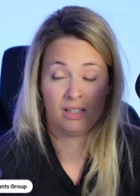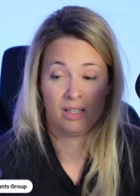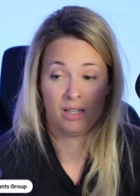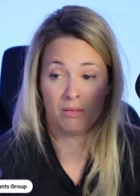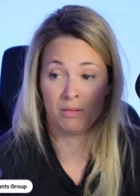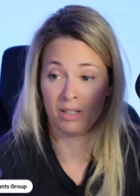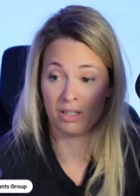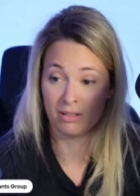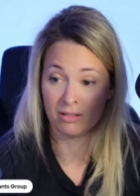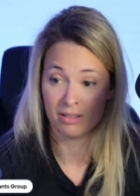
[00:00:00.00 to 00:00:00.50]
I
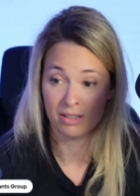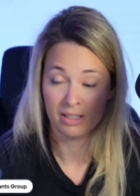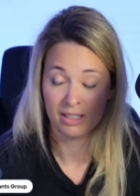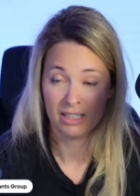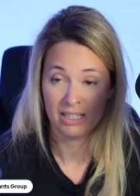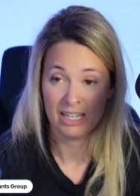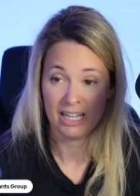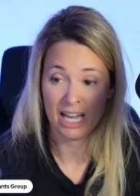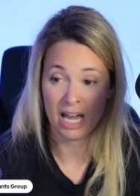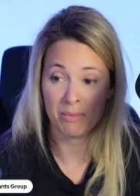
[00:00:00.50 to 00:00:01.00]
mean,
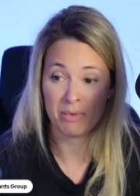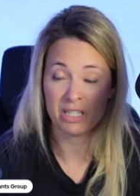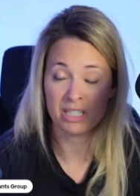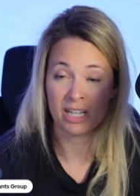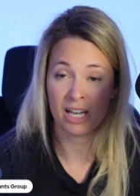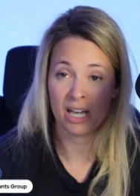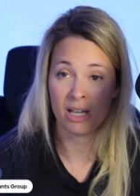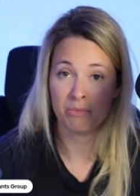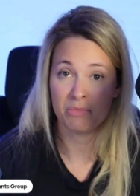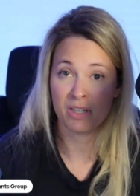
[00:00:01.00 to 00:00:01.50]
how many
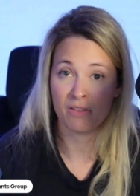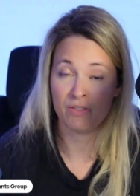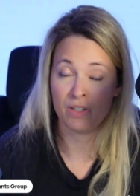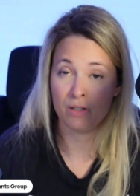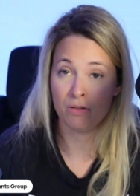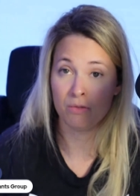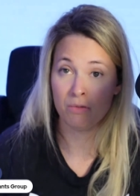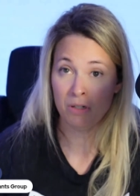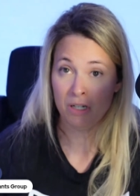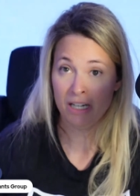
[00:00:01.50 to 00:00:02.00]
times have
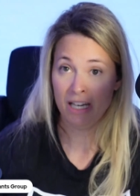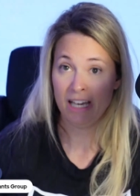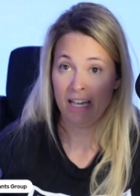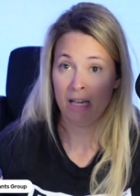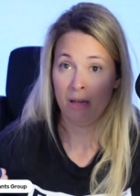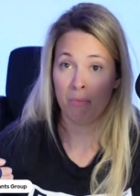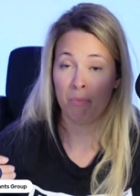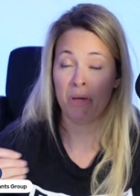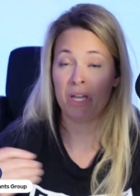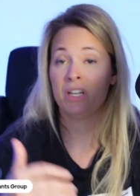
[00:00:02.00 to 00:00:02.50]
you
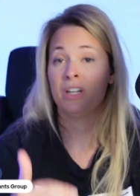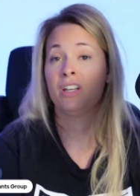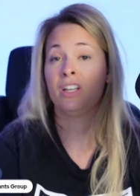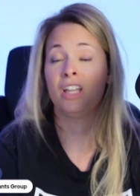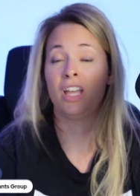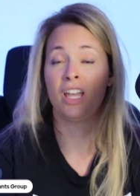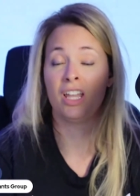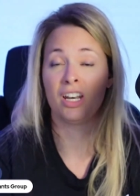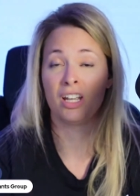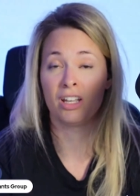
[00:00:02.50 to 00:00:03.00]
been
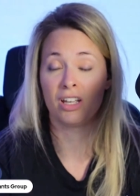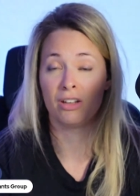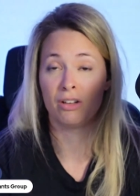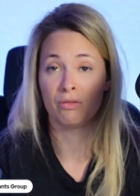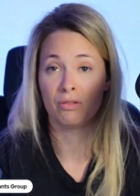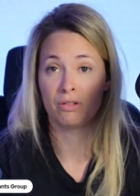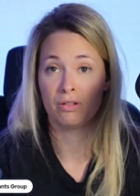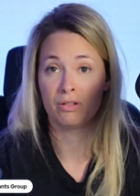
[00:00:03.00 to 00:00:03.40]
in a